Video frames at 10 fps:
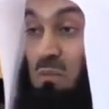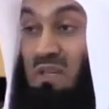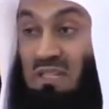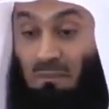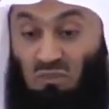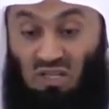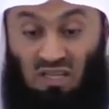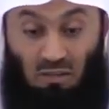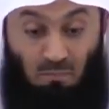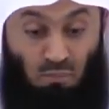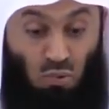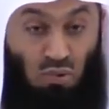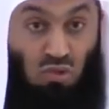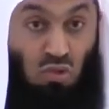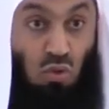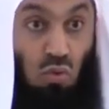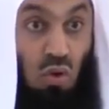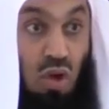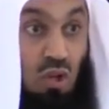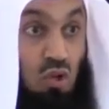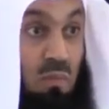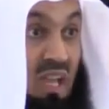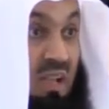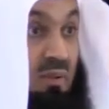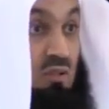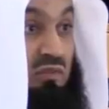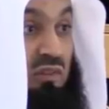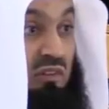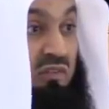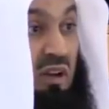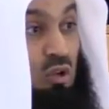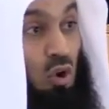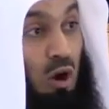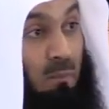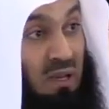to be something that boosts you to be able to fulfill your